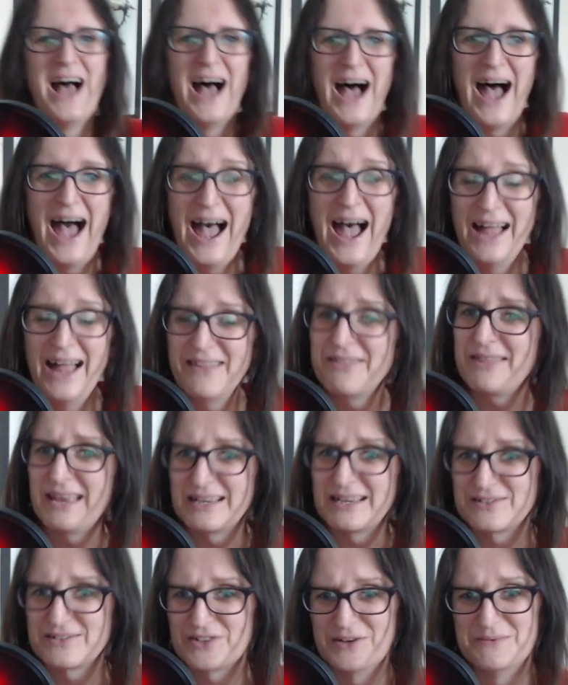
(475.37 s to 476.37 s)
And
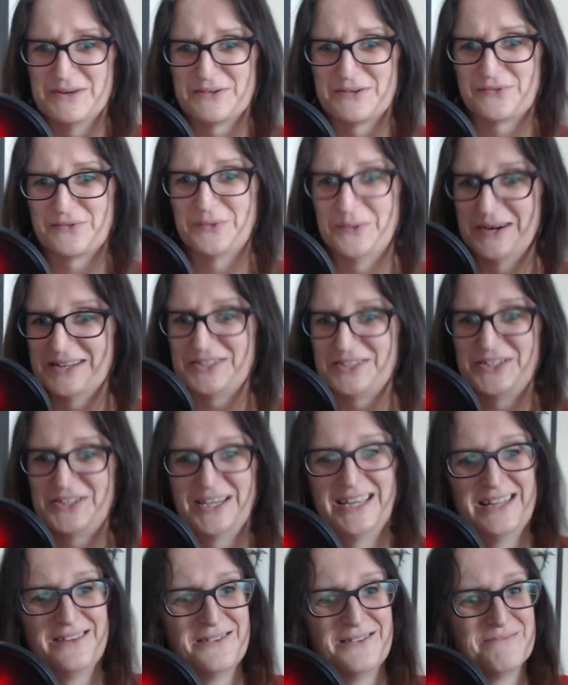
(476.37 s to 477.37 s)
thanks so much for
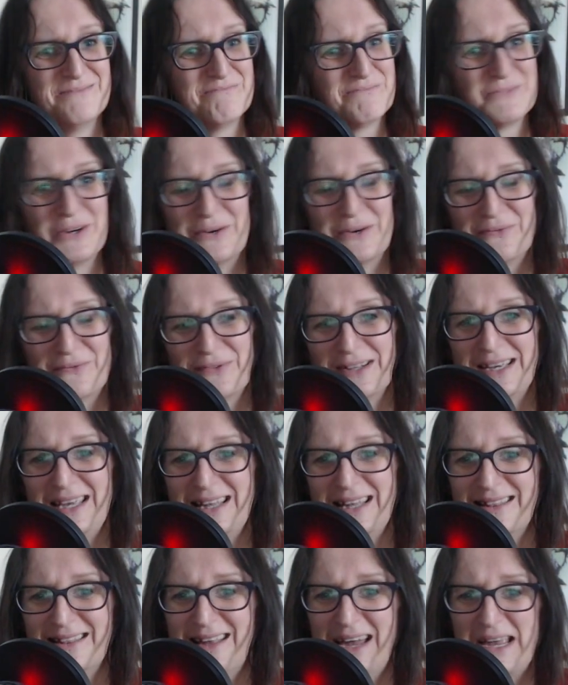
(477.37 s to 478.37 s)
watching. Hopefully
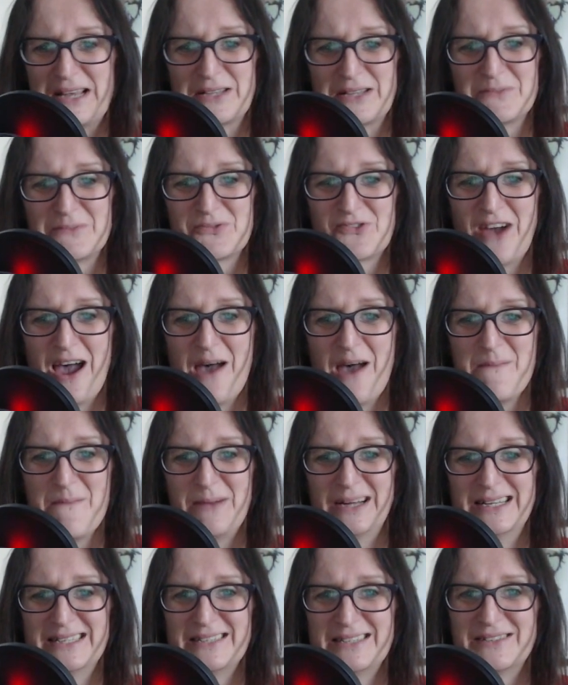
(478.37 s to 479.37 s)
like, subscribe,
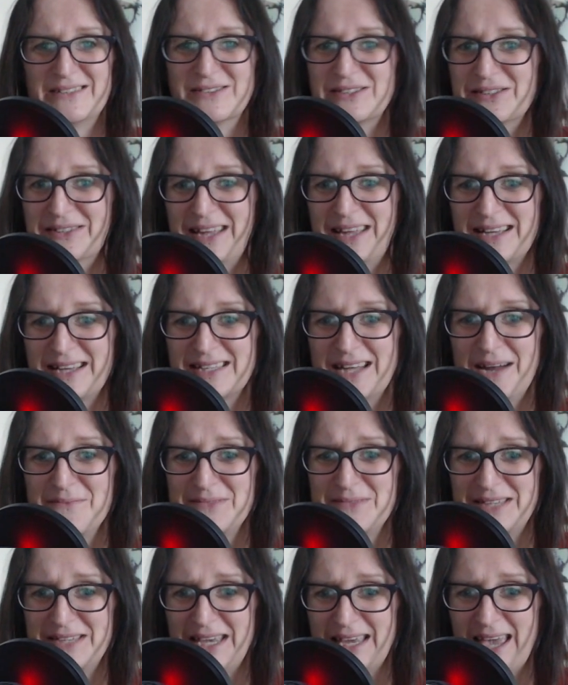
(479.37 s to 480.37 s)
and until next time,
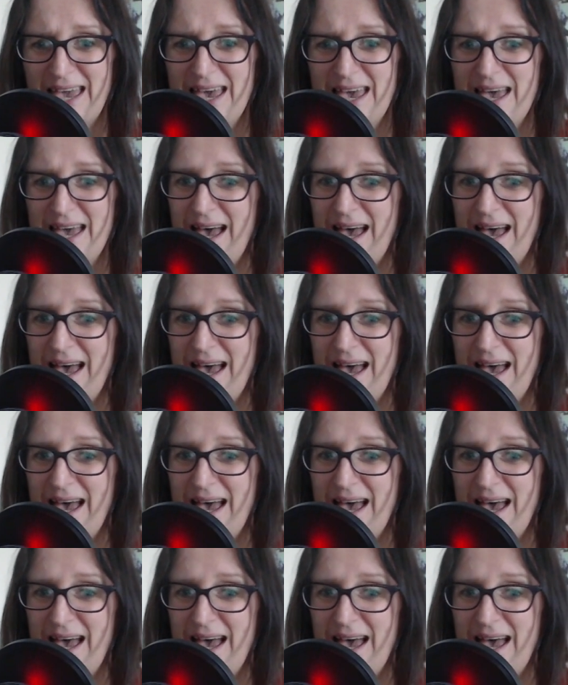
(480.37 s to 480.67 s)
take care